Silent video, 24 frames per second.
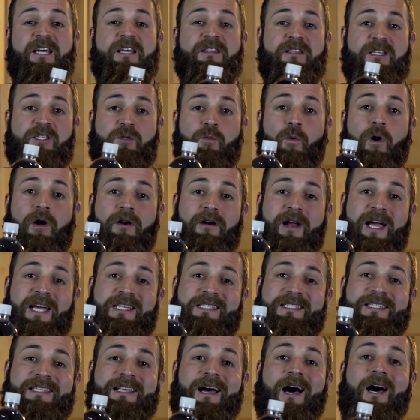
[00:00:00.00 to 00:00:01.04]
This water
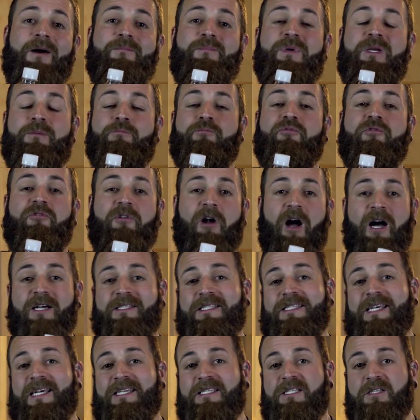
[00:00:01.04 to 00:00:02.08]
has not been
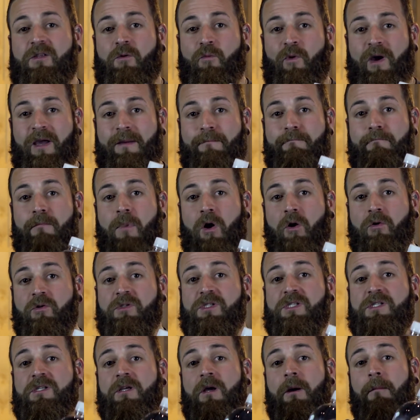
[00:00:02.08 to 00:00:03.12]
processed the way
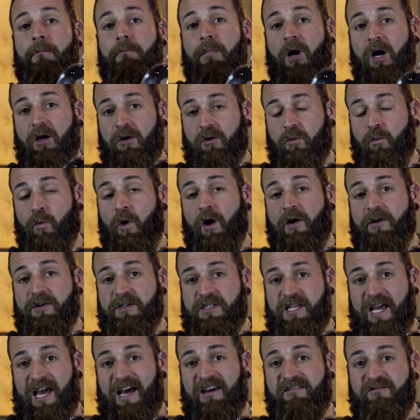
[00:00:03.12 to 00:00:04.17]
most bottled
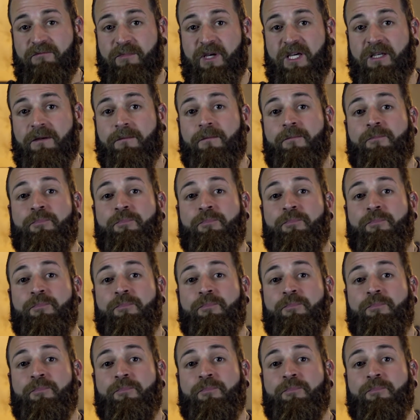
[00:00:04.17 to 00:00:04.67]
waters have been.